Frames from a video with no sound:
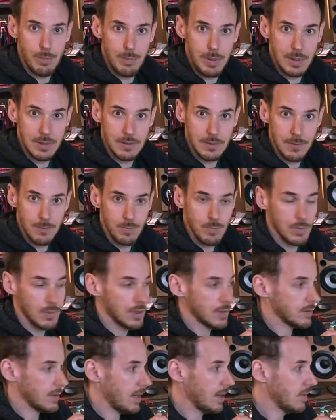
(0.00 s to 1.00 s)
bit,
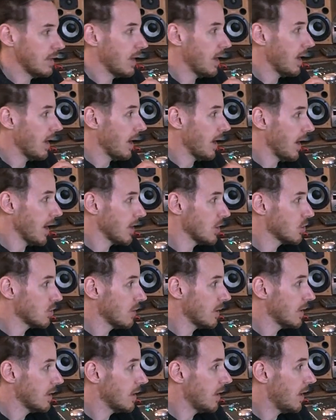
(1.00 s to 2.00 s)
then
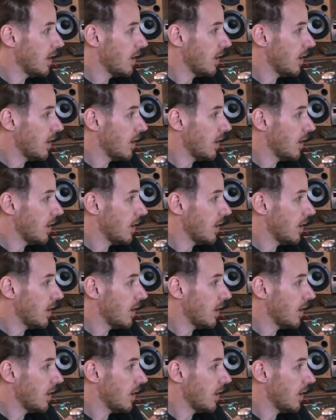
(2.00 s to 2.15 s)
actually